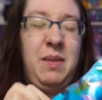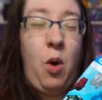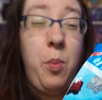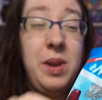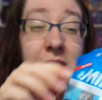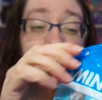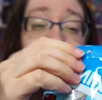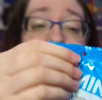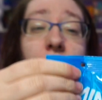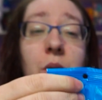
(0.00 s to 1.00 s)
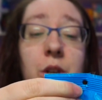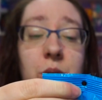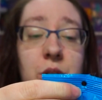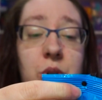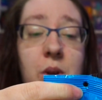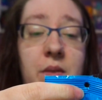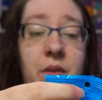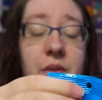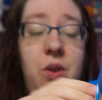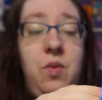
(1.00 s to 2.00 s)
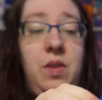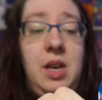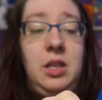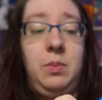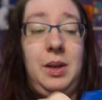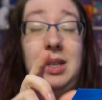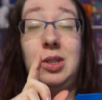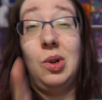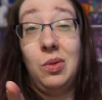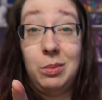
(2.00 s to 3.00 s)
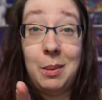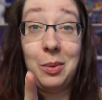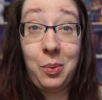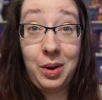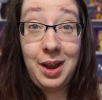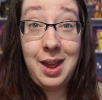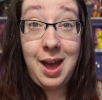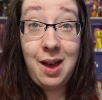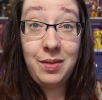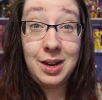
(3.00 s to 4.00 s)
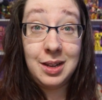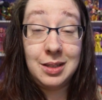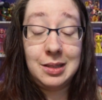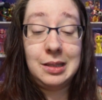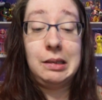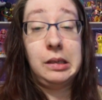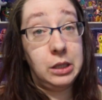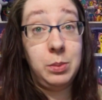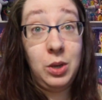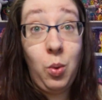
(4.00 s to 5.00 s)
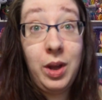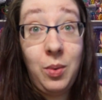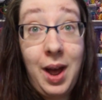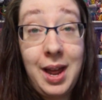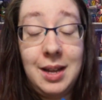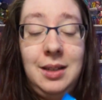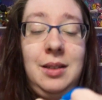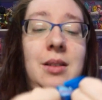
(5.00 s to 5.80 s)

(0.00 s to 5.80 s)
Now I've opened these before, so I do have a few of these, but I don't remember what I had because it's been quite a while.